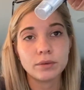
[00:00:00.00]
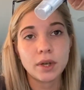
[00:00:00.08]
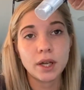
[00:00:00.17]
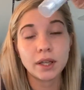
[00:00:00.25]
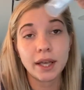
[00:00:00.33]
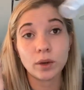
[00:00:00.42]

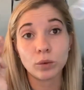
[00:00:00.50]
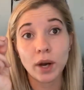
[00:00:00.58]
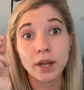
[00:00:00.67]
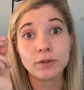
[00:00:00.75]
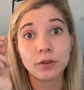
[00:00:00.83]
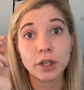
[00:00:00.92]
Like right
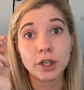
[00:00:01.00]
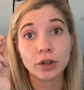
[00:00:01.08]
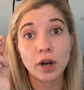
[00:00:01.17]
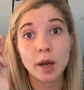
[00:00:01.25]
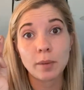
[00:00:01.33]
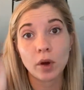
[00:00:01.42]
in front of your
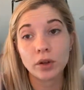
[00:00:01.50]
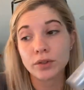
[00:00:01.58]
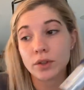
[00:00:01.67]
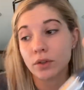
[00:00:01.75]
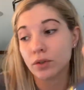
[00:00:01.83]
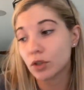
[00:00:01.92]

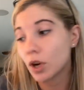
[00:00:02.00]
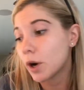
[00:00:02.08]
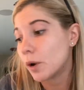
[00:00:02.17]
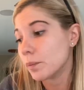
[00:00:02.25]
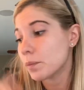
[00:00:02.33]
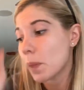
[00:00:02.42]
eyeballs.
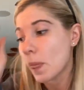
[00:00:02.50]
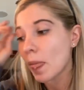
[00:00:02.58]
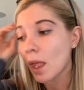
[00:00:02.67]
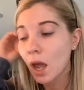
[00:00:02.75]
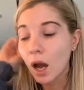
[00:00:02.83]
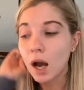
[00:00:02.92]
So
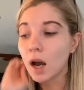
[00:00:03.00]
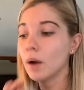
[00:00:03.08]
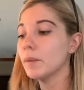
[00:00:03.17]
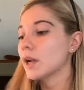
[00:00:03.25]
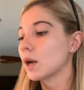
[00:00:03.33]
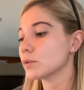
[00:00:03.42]

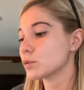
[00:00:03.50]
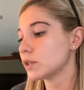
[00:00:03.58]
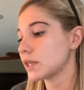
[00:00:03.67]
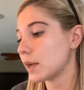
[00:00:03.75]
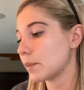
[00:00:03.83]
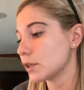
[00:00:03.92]
it helps with
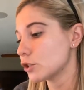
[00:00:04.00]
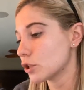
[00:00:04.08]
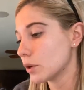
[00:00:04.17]
damage.